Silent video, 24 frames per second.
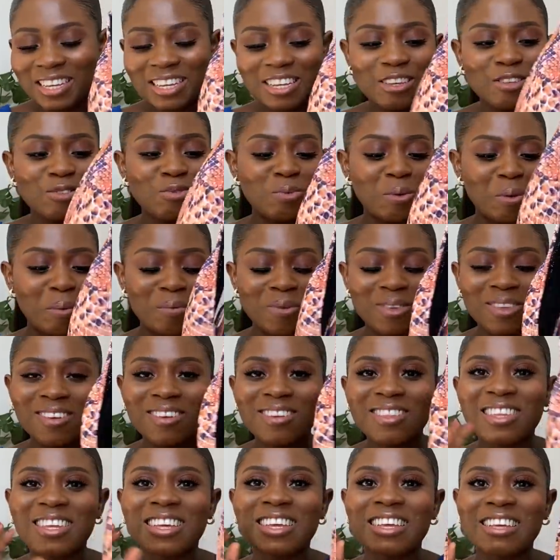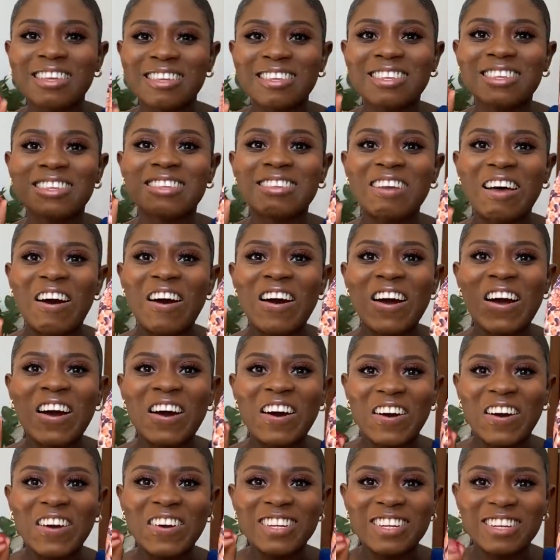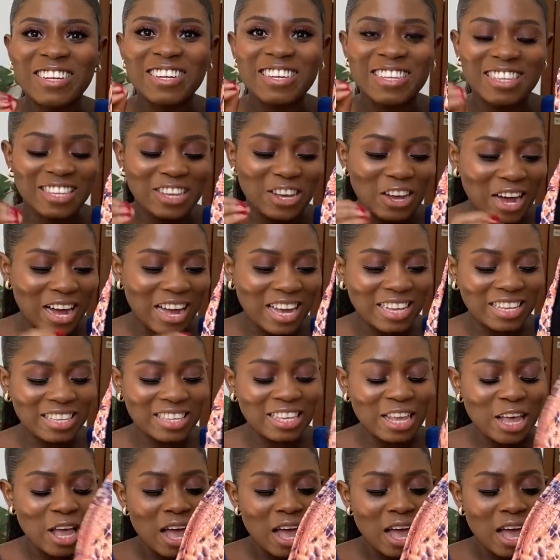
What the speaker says: This swimsuit is so gorgeous, guys.